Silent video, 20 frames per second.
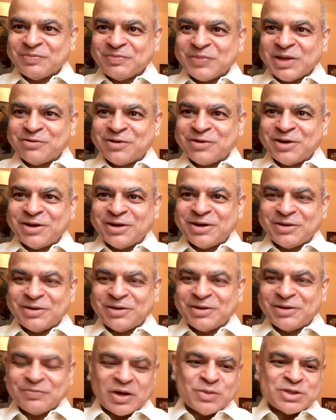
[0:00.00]
every year,
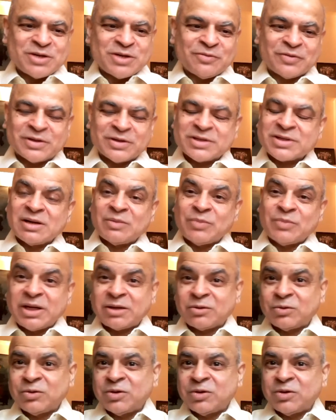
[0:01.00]
how much difference it will
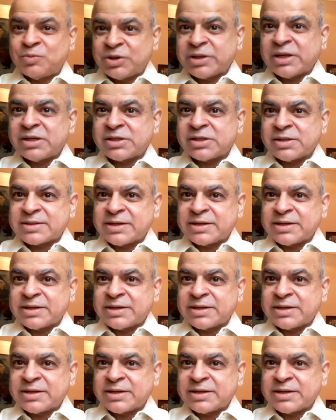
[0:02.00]
make to your potential